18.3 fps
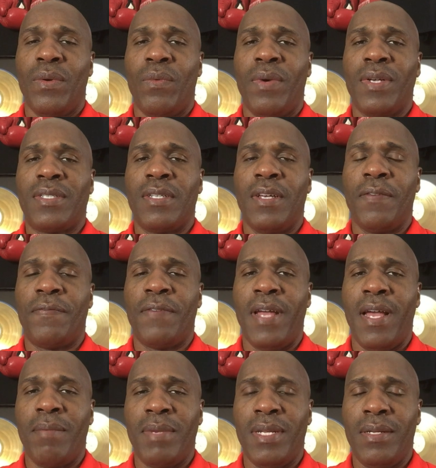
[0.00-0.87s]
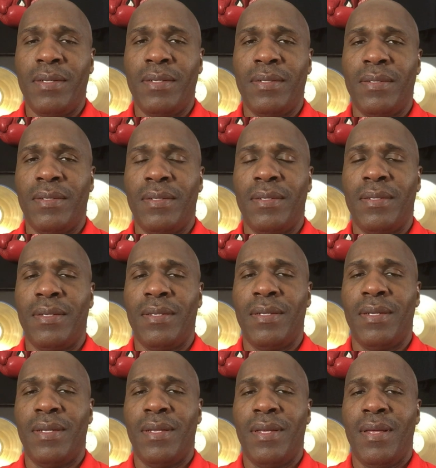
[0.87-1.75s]
What's up, family?
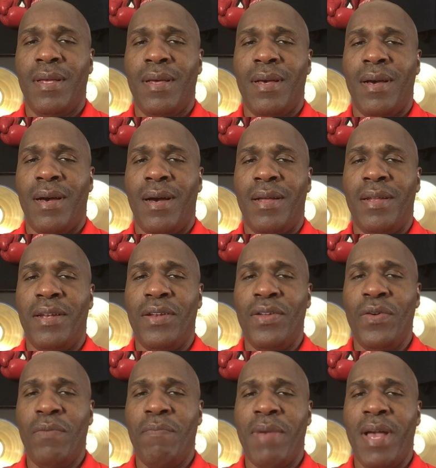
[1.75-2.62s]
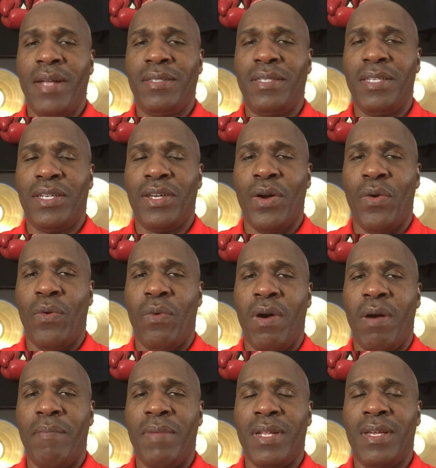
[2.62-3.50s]
A New Mexico
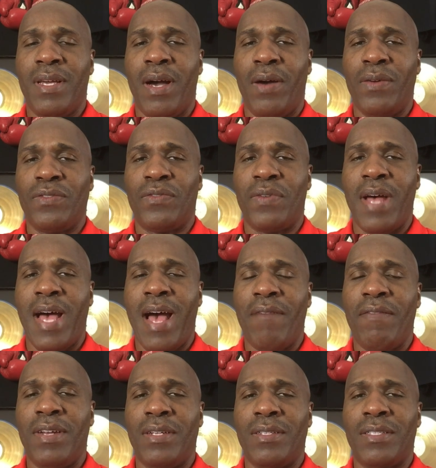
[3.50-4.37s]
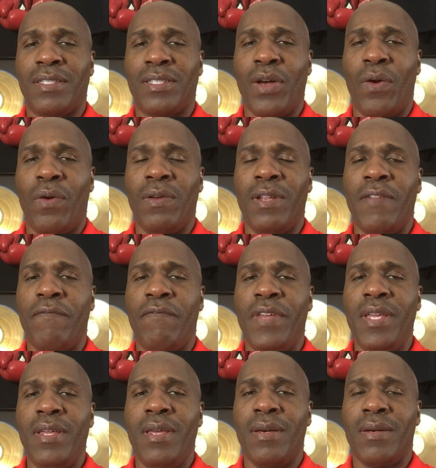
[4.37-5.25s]
woman caught driving a stolen
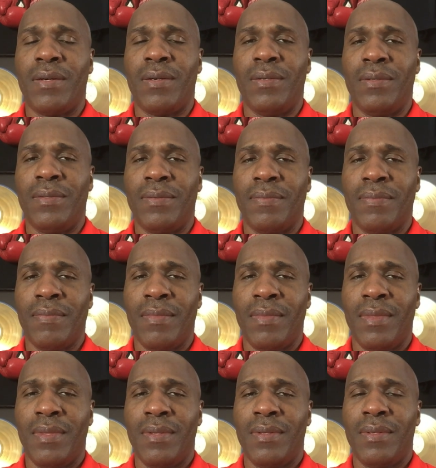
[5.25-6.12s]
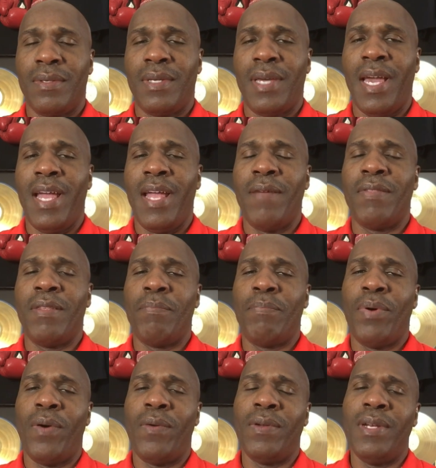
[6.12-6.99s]
vehicle gave the
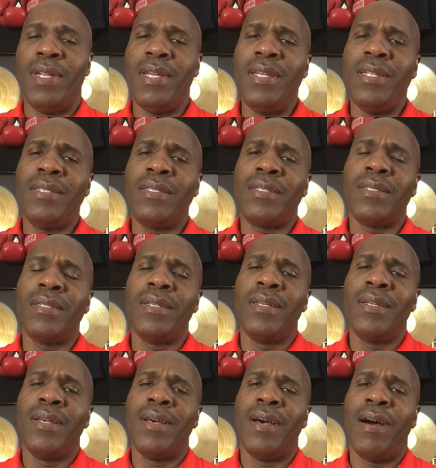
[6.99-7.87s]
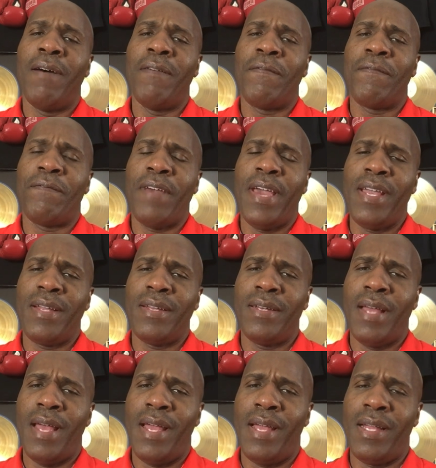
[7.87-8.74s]
police a fake
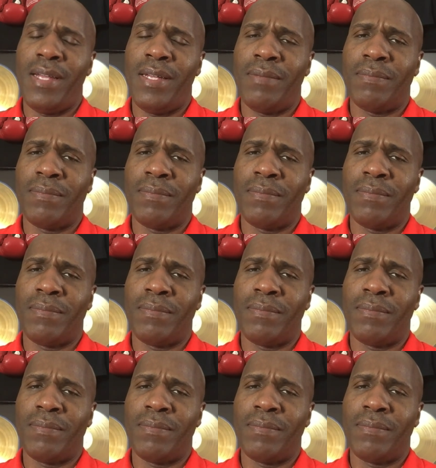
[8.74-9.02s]
name.